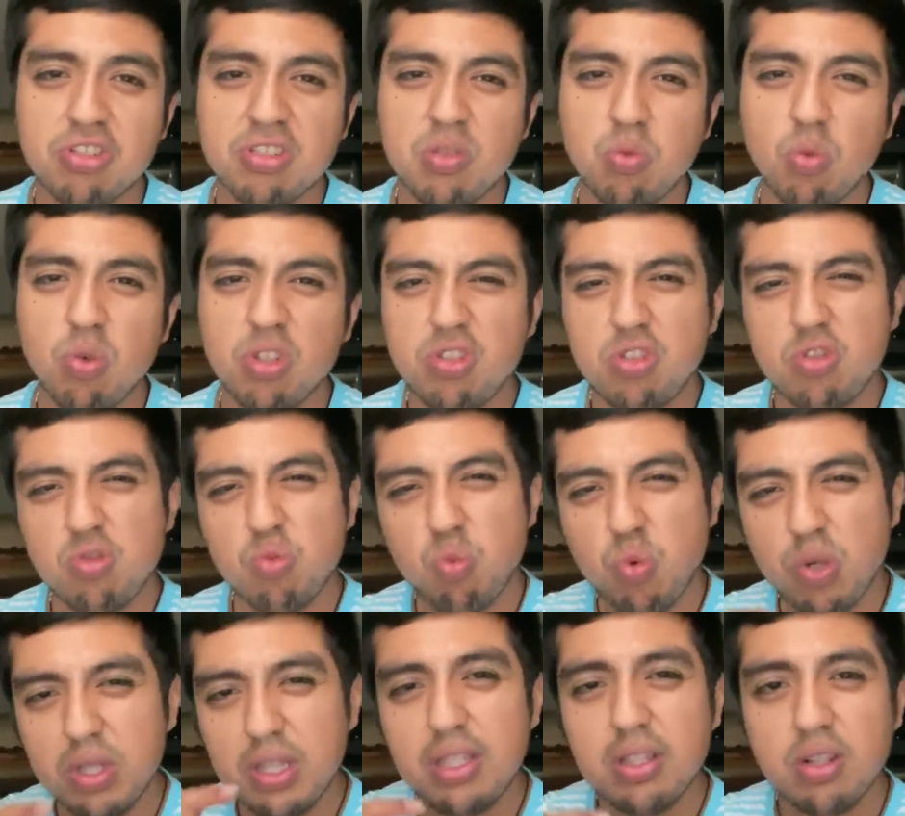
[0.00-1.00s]
And once you
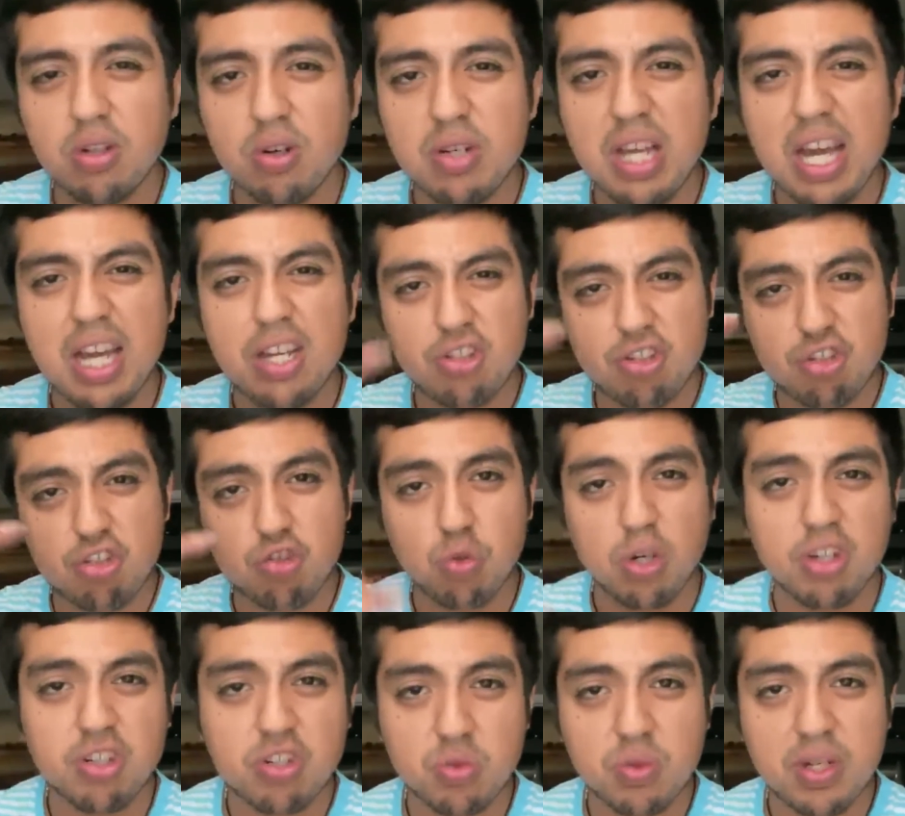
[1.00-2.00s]
really learn how to
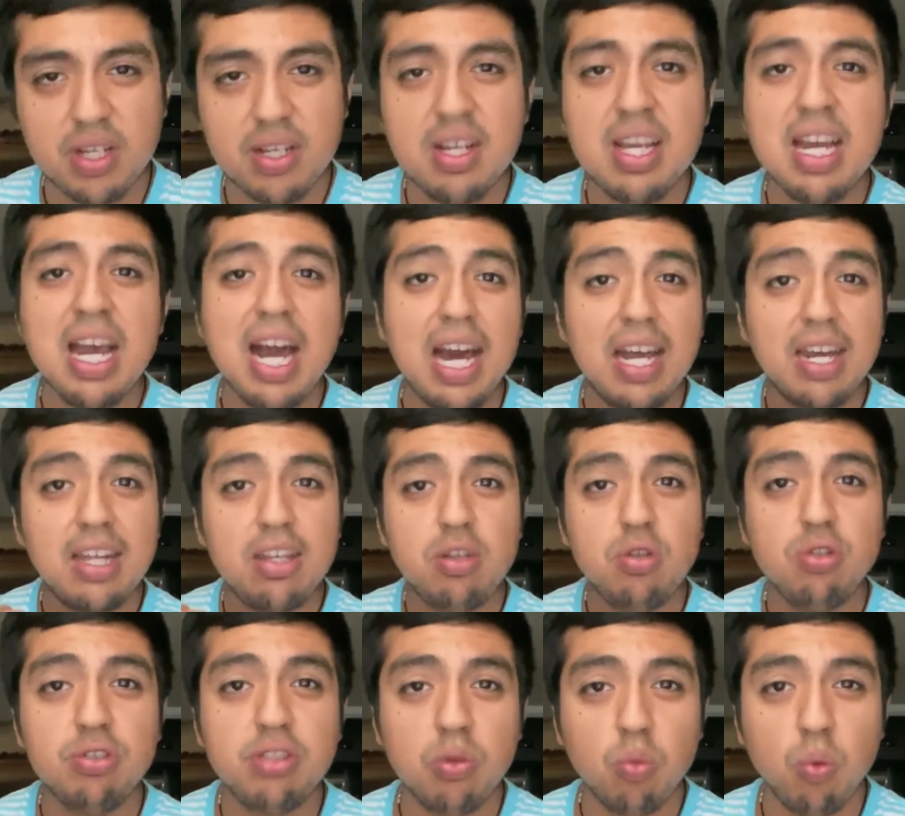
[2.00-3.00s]
structure it, how to
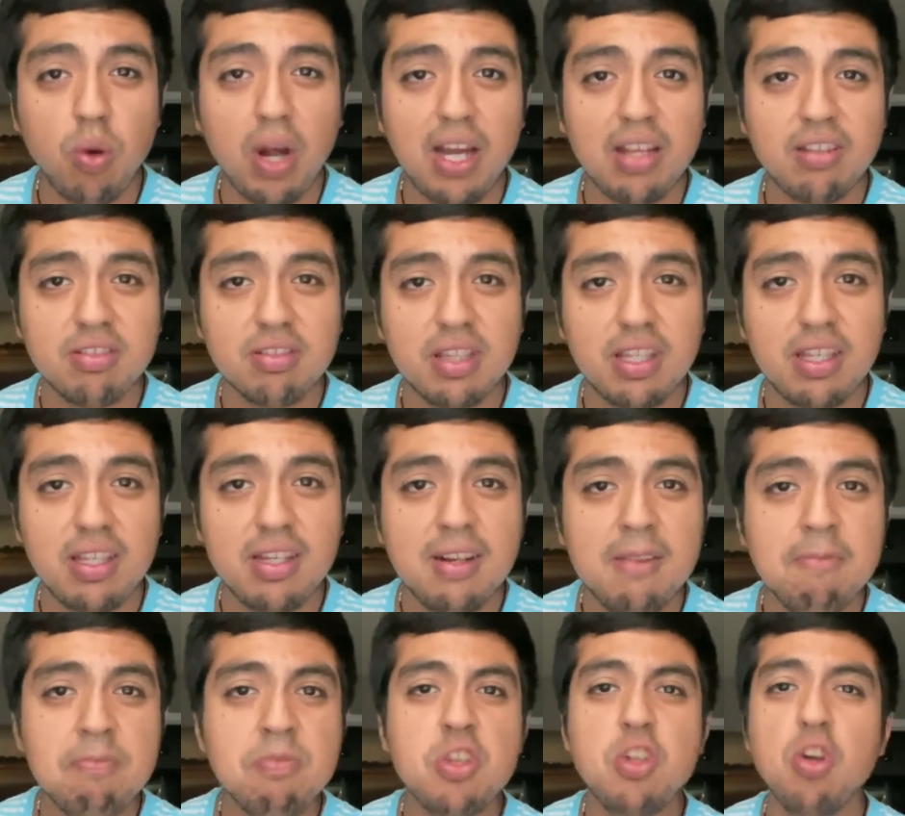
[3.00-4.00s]
use it wisely,
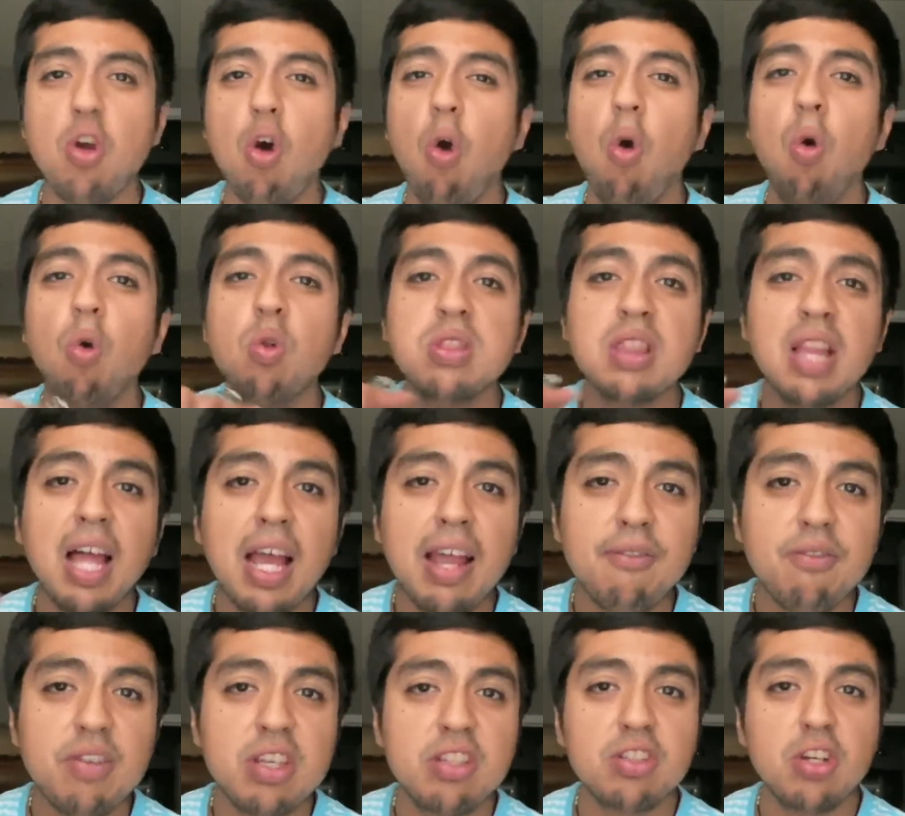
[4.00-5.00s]
your whole life
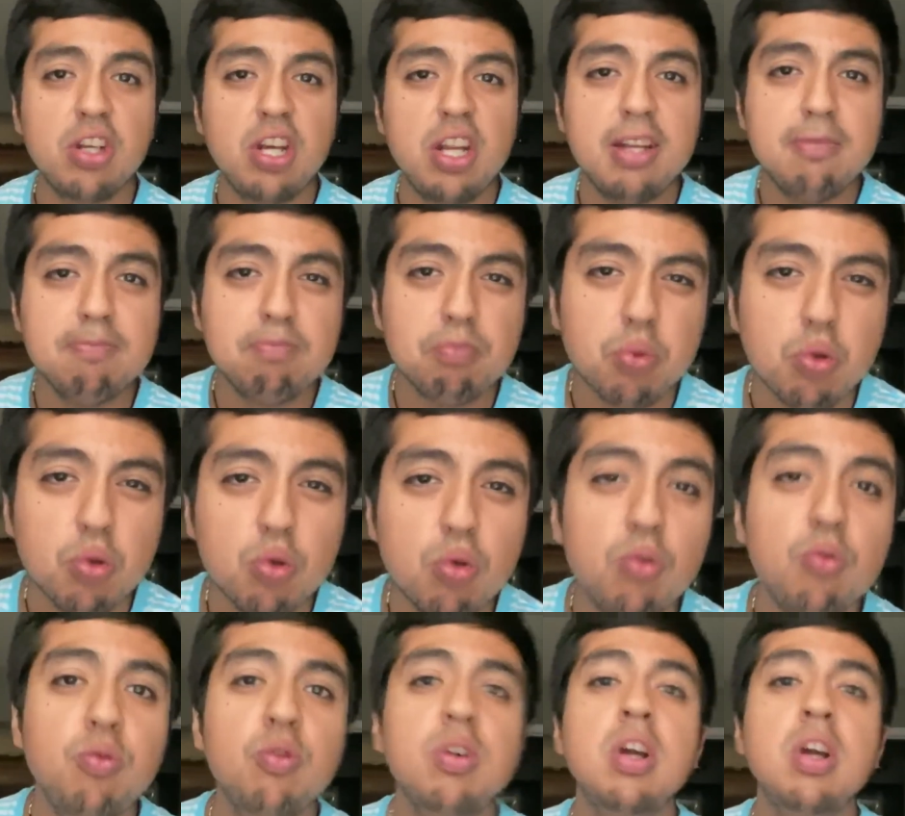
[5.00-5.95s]
is going to improve